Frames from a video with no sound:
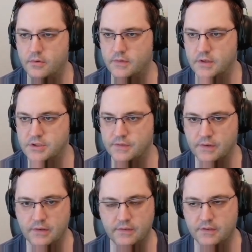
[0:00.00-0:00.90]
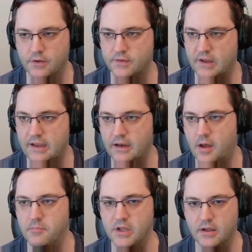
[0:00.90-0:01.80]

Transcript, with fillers: digits in these cells cannot be